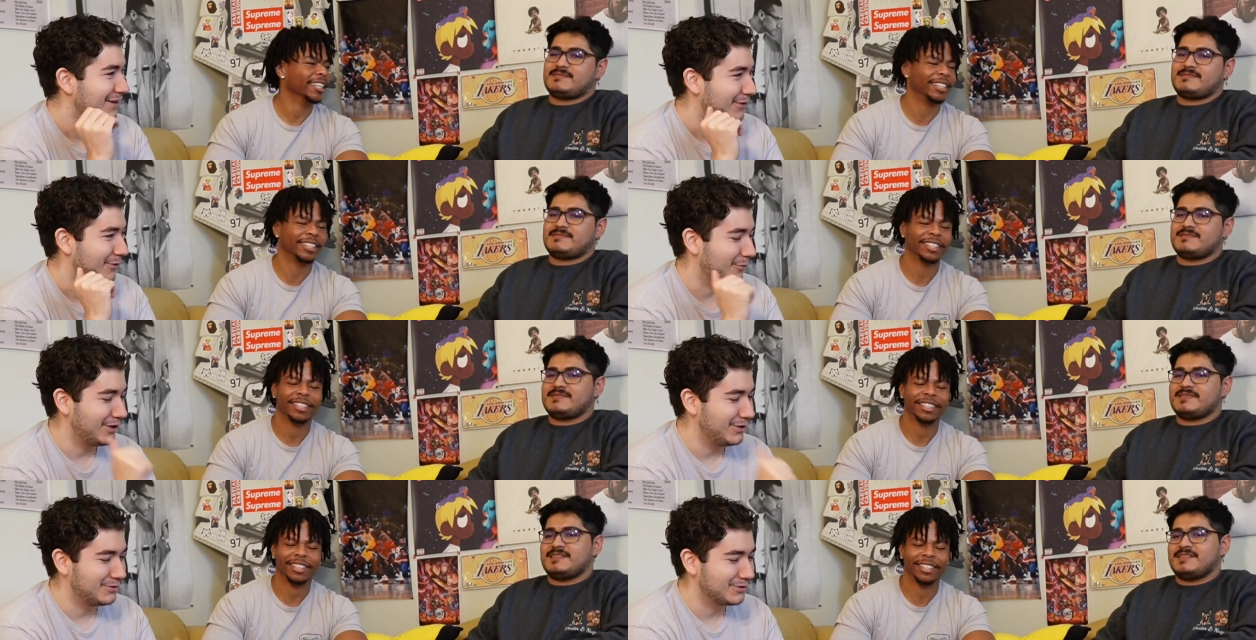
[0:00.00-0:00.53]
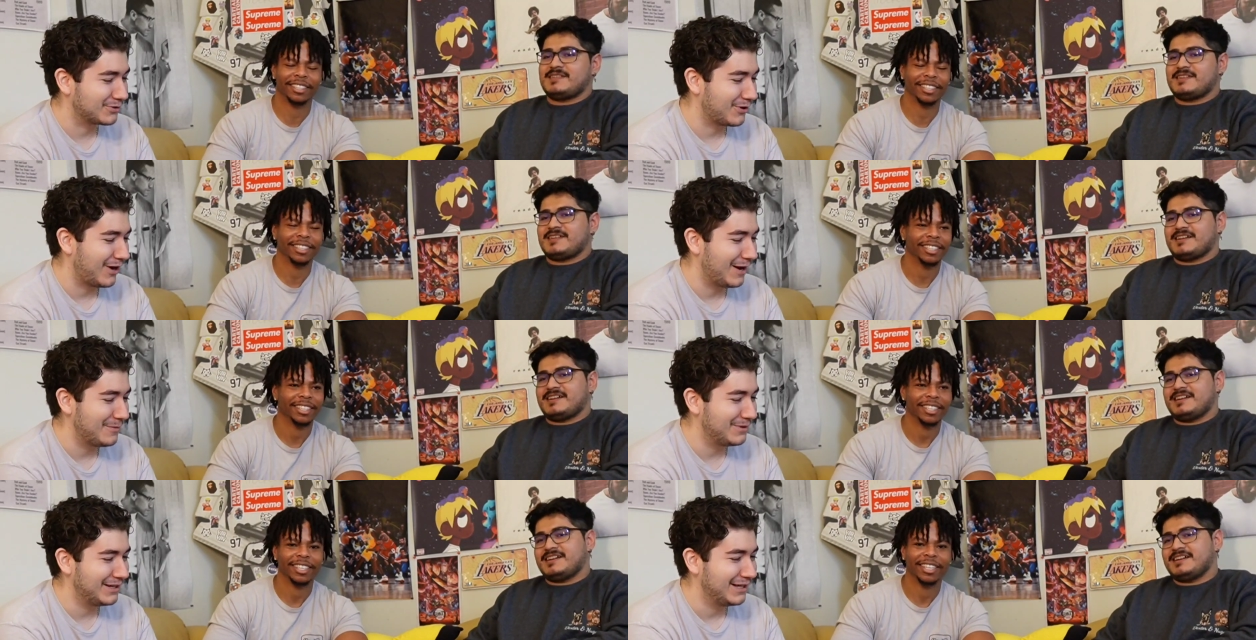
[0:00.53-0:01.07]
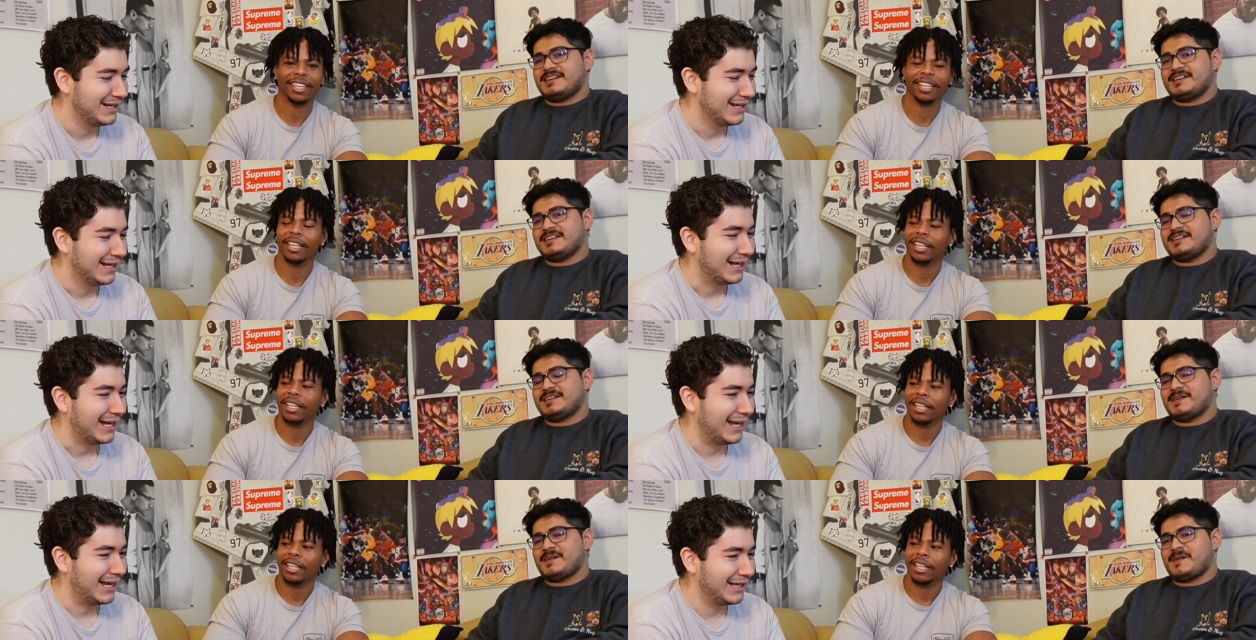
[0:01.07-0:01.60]
Speaker 1: the way you described it
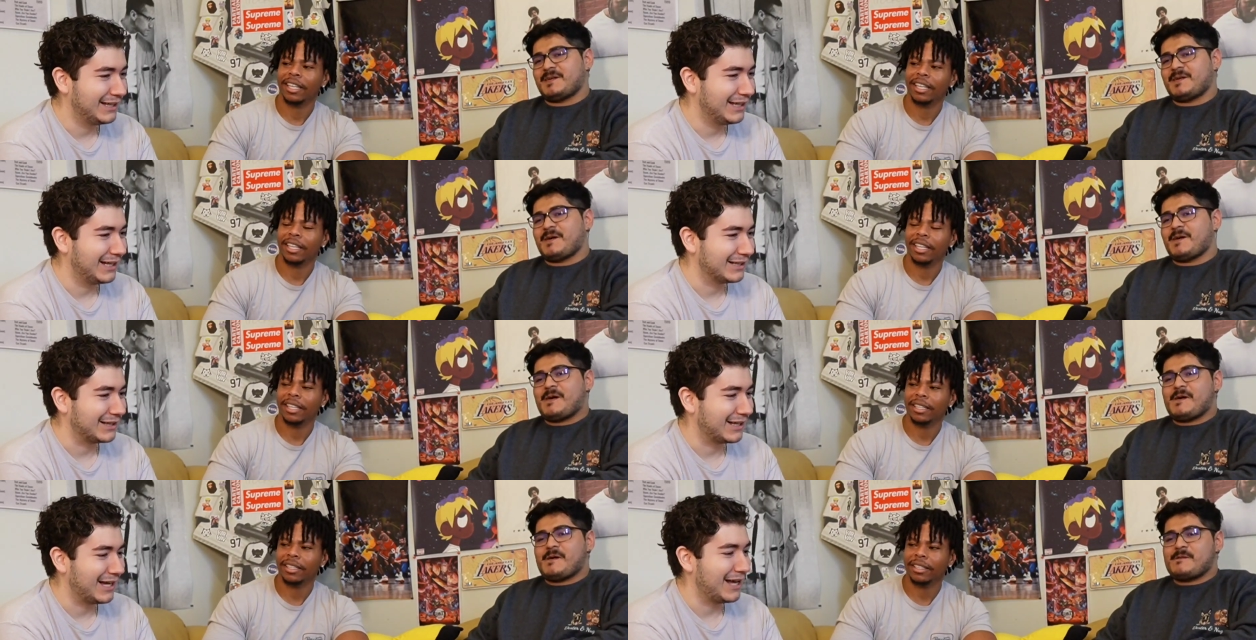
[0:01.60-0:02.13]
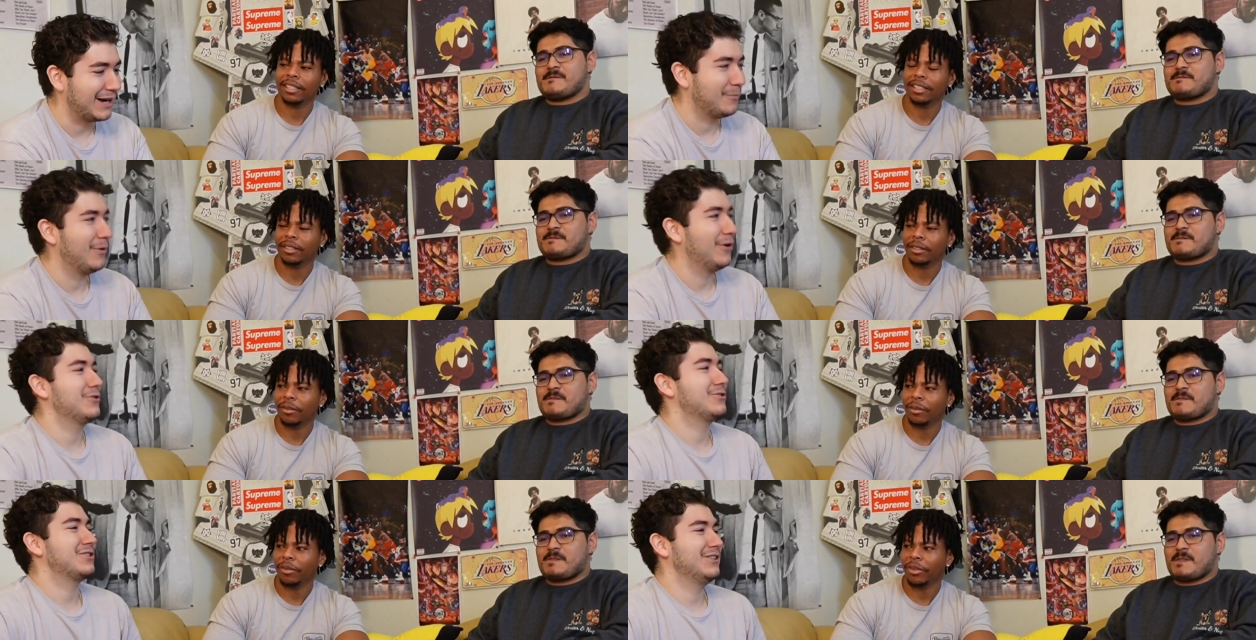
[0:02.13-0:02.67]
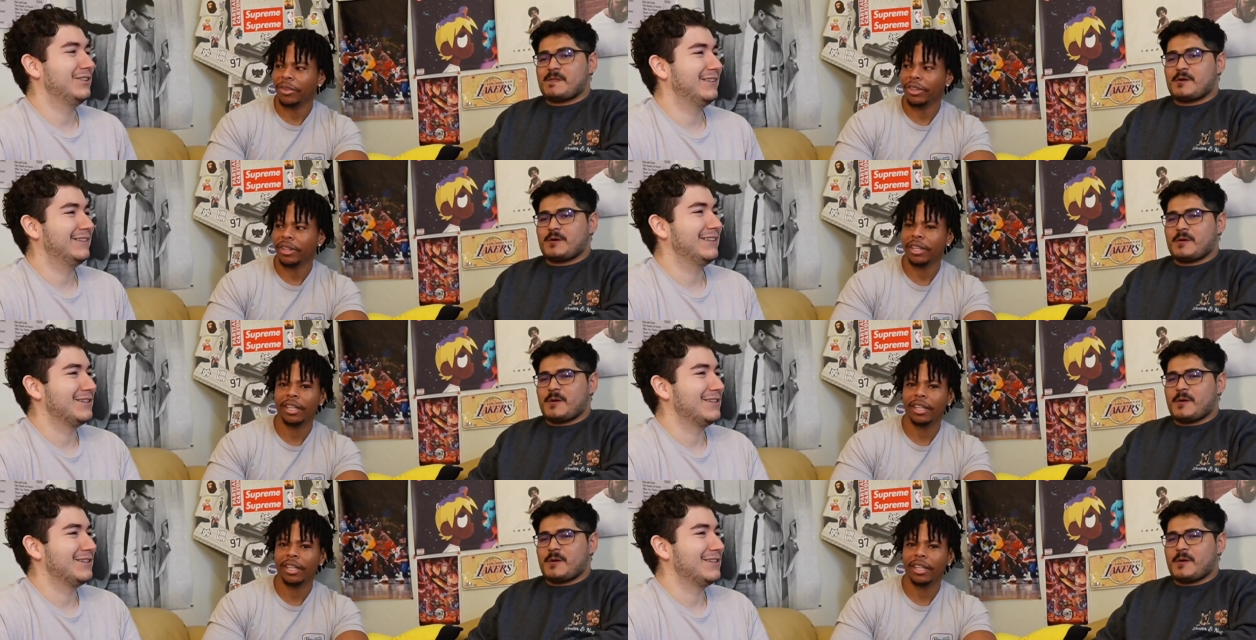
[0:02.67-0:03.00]
and like the kind of motions and